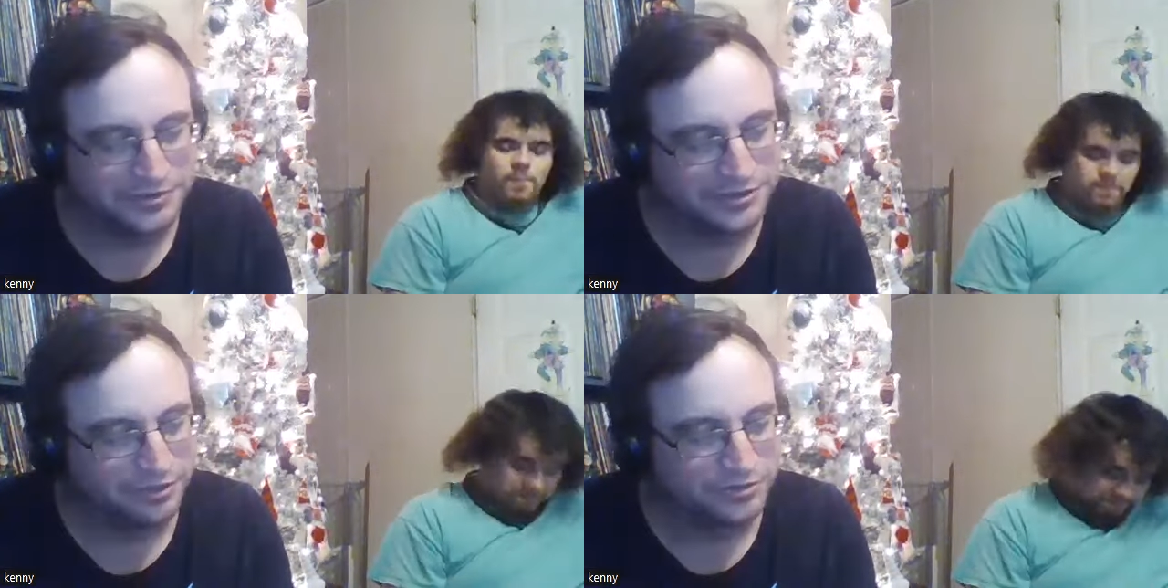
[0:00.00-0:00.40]

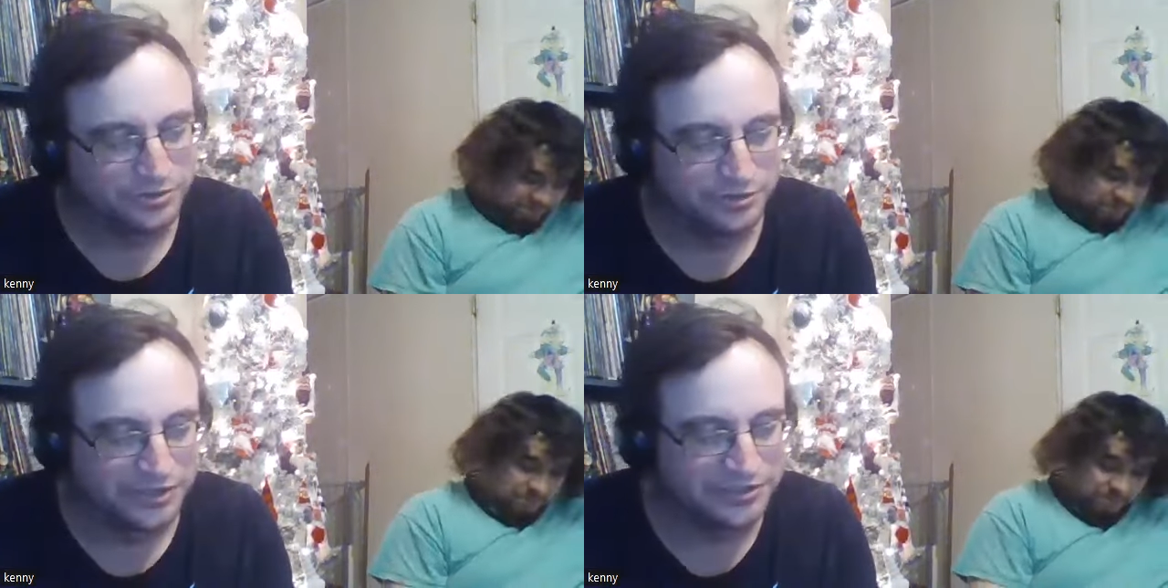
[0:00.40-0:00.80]
Speaker 1: So
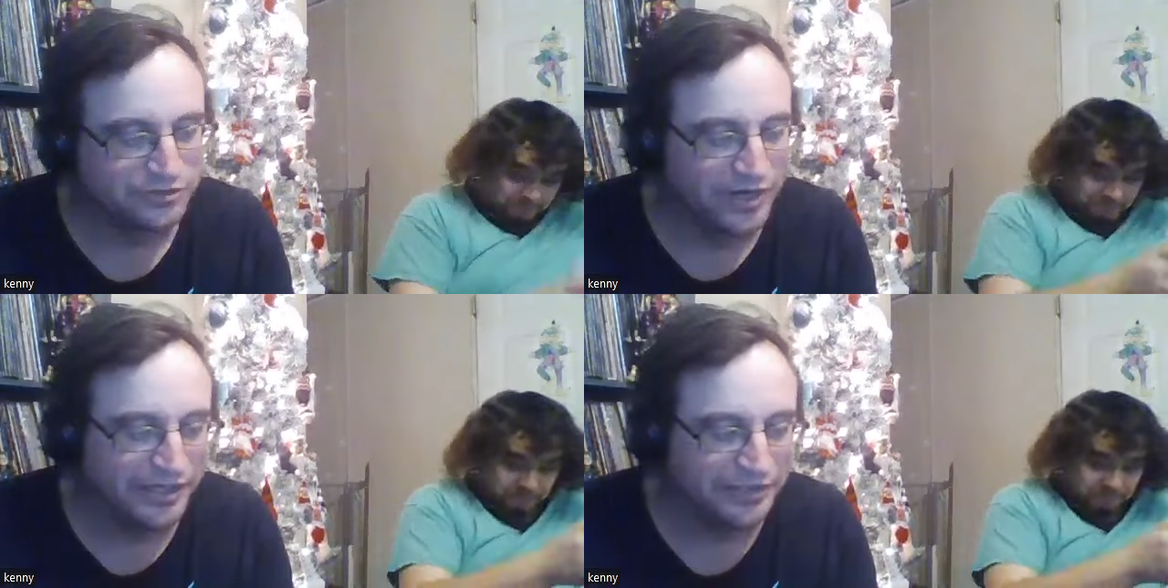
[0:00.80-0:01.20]
cool. He's a
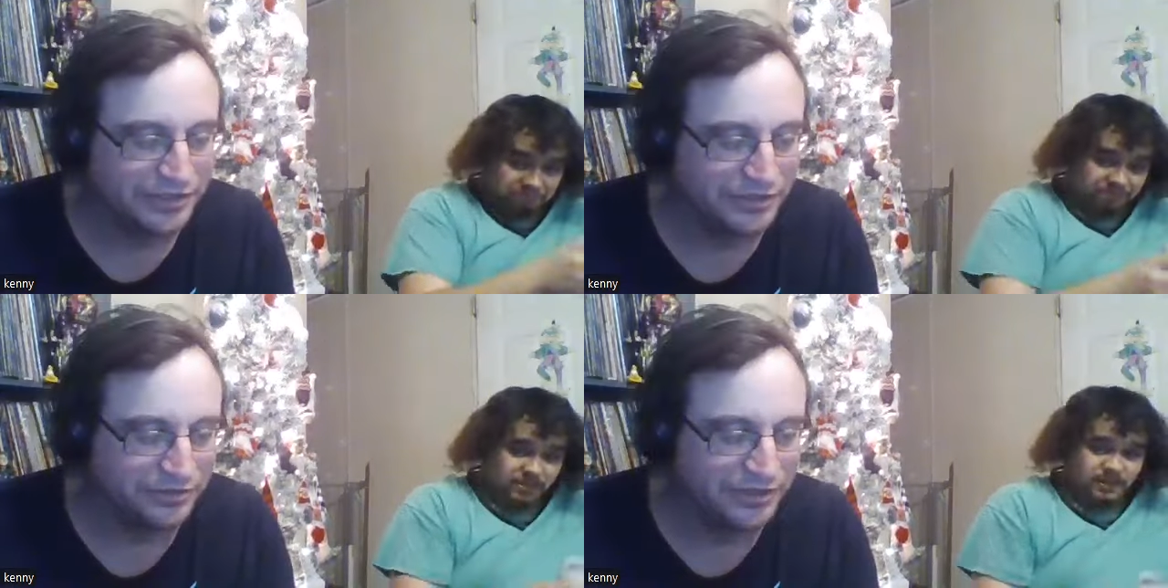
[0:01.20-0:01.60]
great
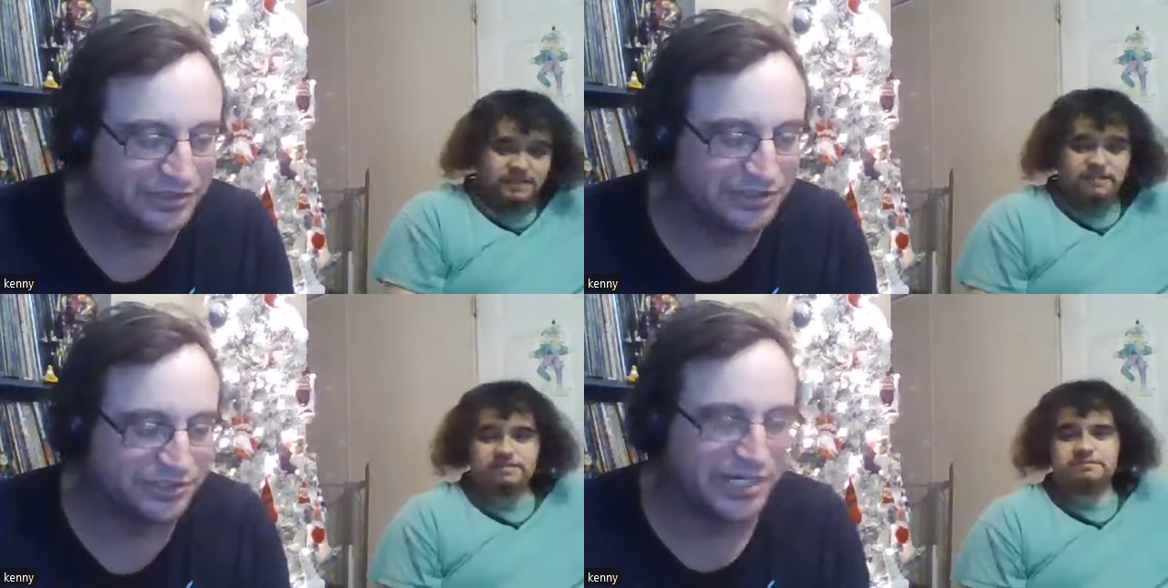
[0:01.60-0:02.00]
dude.
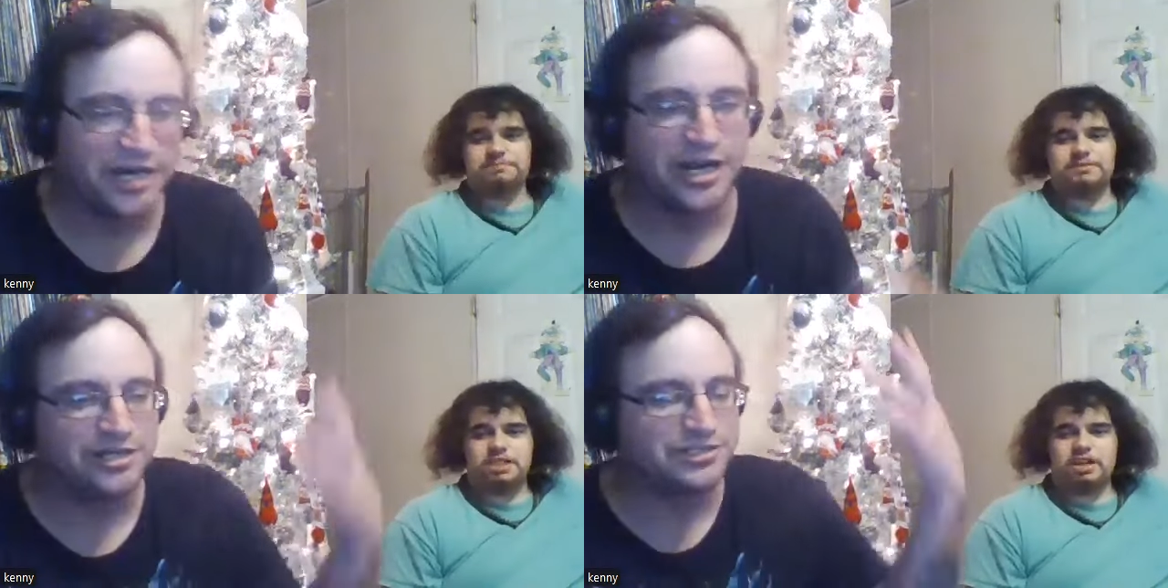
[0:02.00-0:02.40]
He's
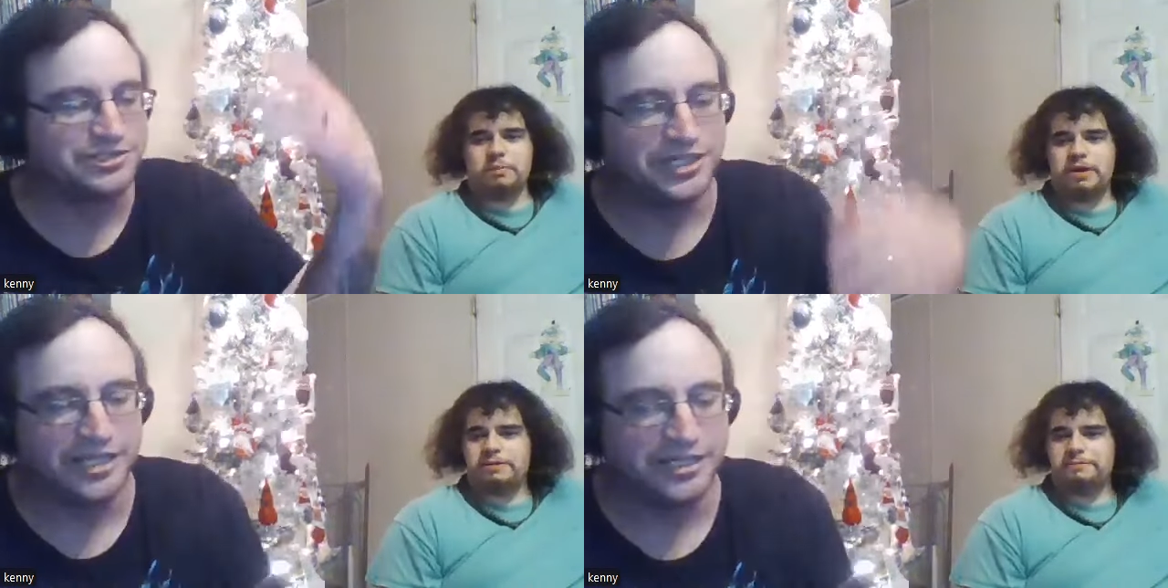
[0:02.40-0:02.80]
shared our
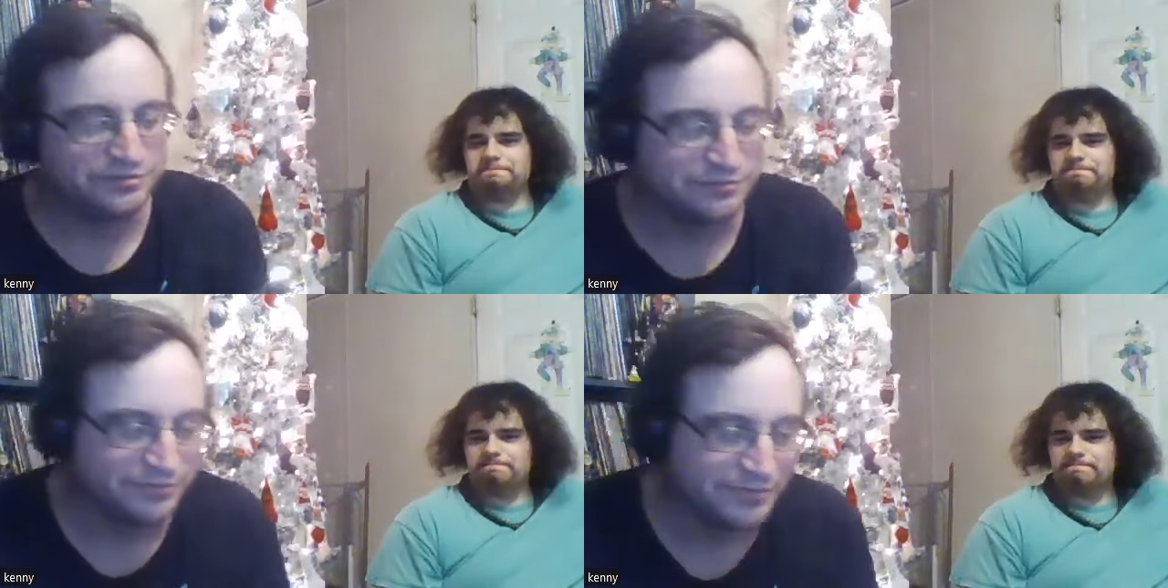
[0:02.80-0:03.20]
shit,
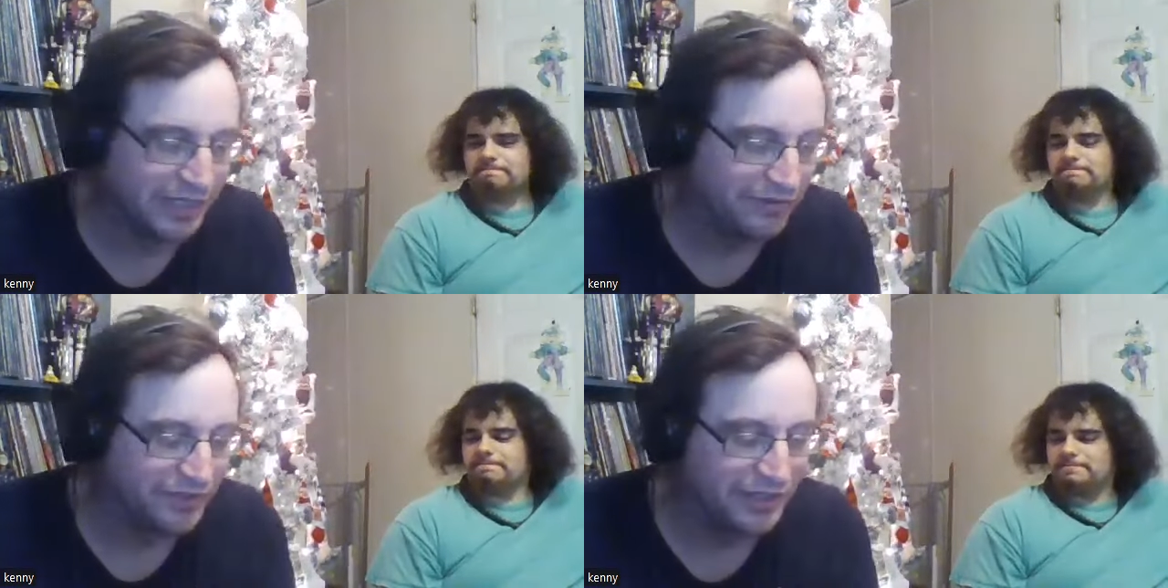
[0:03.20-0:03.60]
and
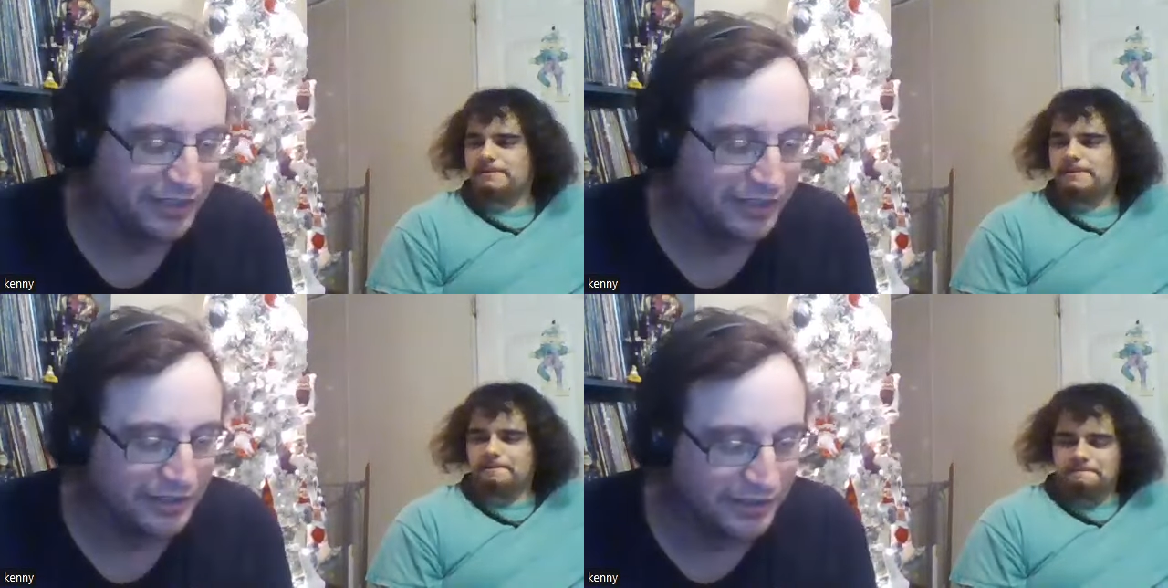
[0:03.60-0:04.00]
I love the guy.